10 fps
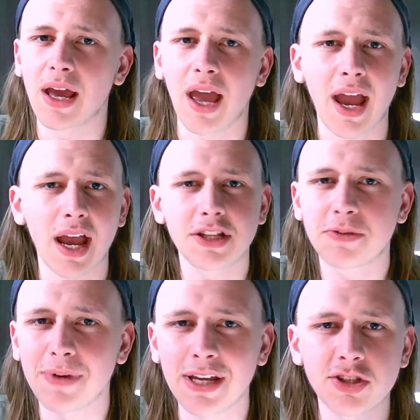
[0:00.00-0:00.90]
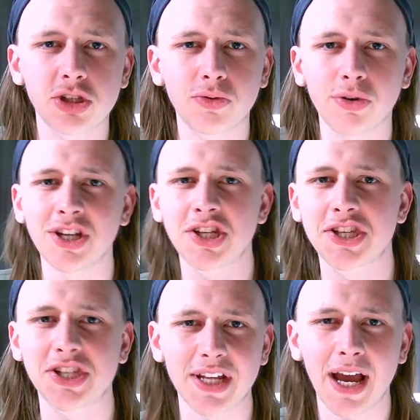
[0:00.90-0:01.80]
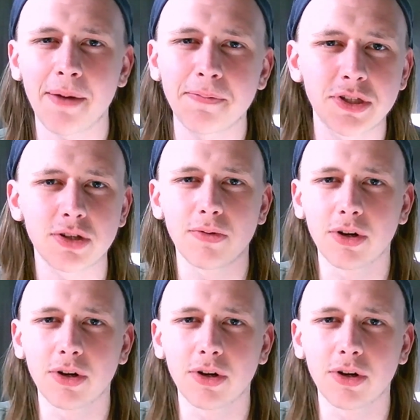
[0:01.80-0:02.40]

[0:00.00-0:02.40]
heads being squished, stabs,